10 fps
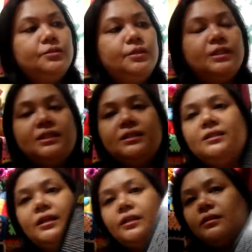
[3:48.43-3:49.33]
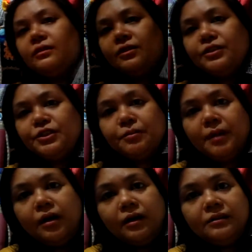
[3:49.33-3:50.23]
So this is it, the Taj
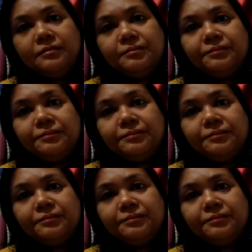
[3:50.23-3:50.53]
Mahal.